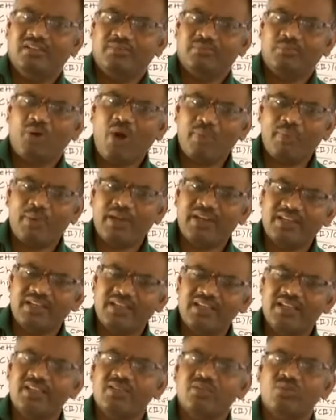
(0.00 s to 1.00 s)

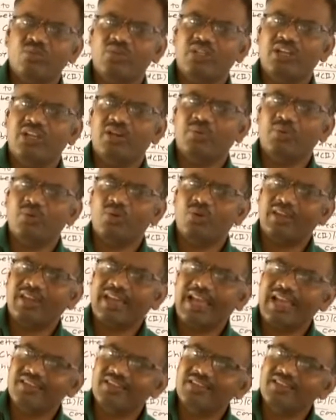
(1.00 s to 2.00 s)
property. So, therefore,
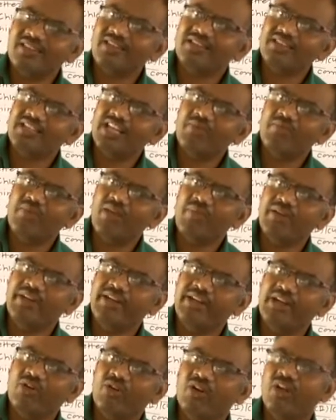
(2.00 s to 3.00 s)
cancer cell may be
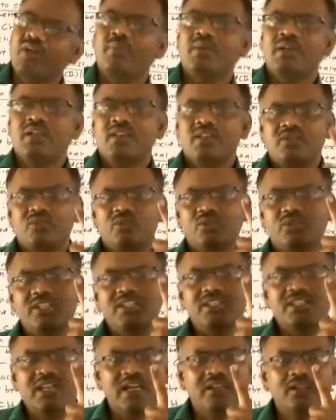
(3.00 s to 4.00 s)
developed. So,
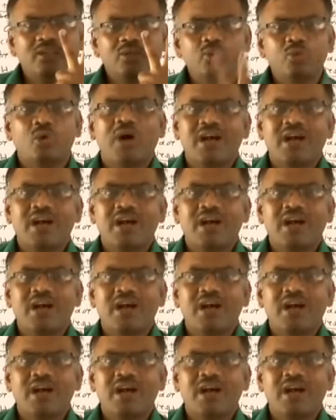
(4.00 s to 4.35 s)
these are the two